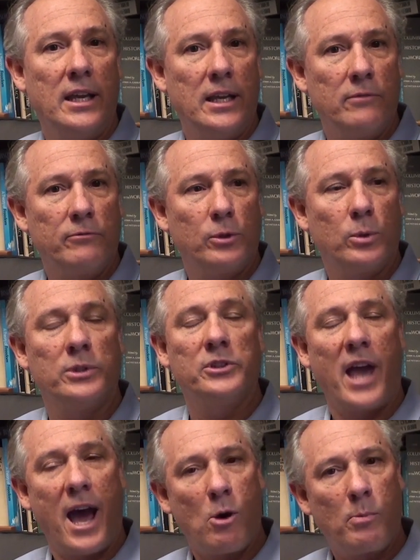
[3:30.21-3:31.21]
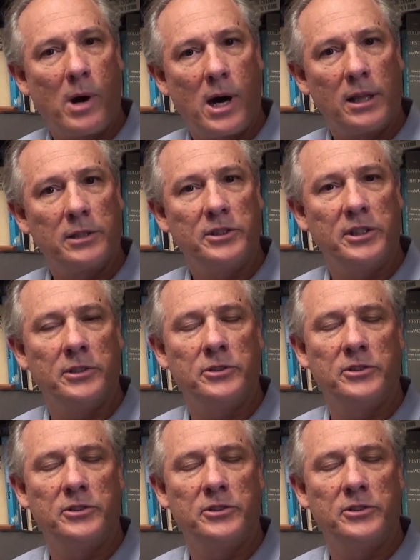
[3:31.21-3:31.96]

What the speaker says: influence how policy is